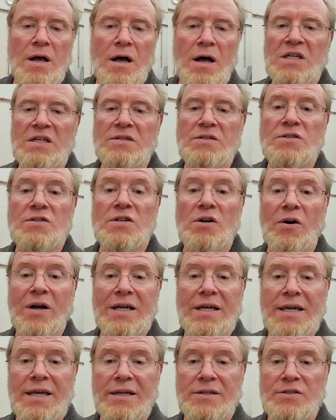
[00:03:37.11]
Um, so
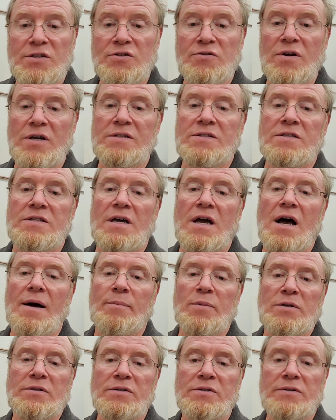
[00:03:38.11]
I can't stress the
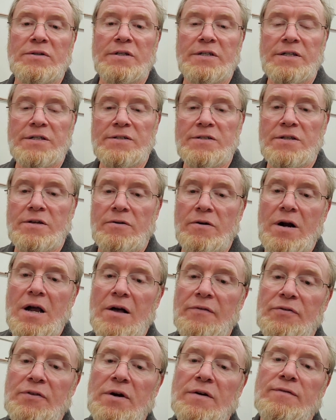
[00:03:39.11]
opportunities that are
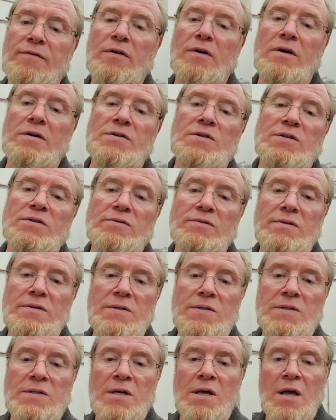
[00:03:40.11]
out there for our
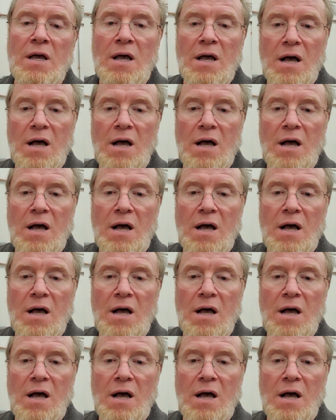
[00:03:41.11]
students.